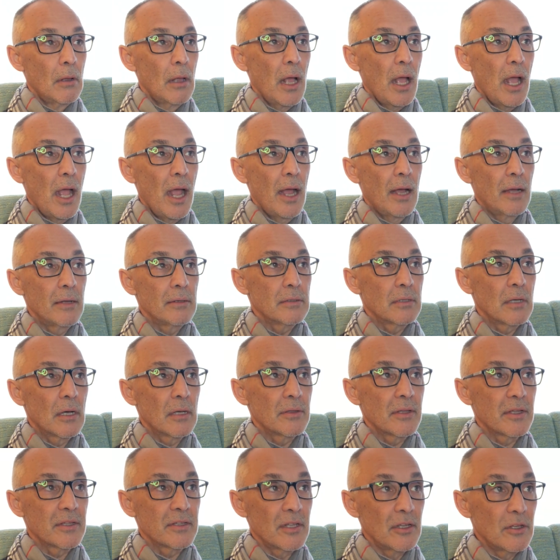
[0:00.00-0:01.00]
and
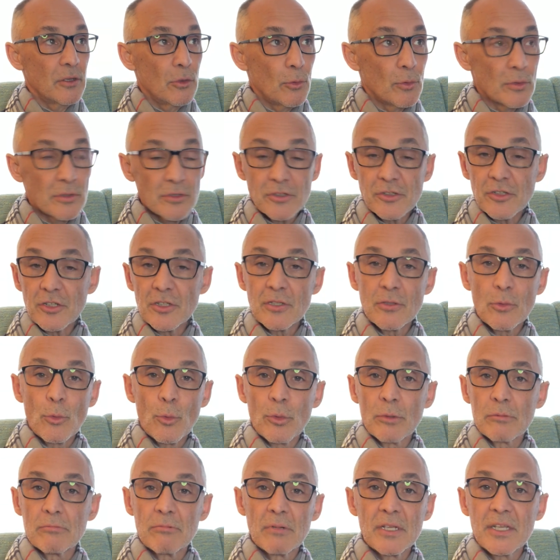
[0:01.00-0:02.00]
that the new ones just
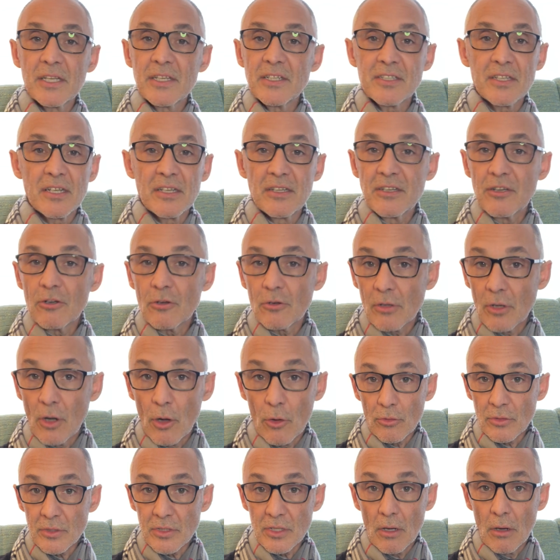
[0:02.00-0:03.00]
were released a year ago
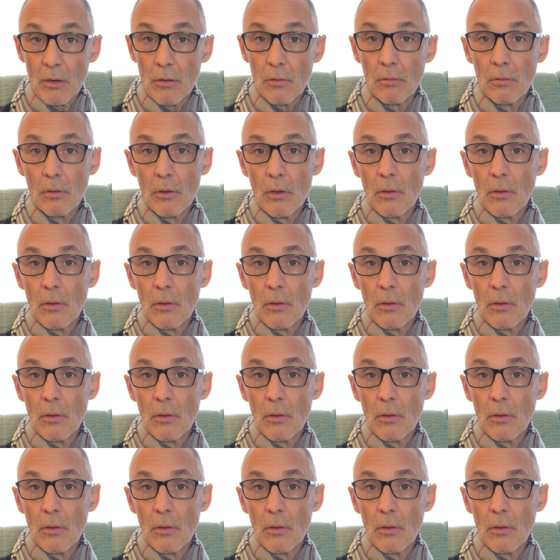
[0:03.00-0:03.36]
so.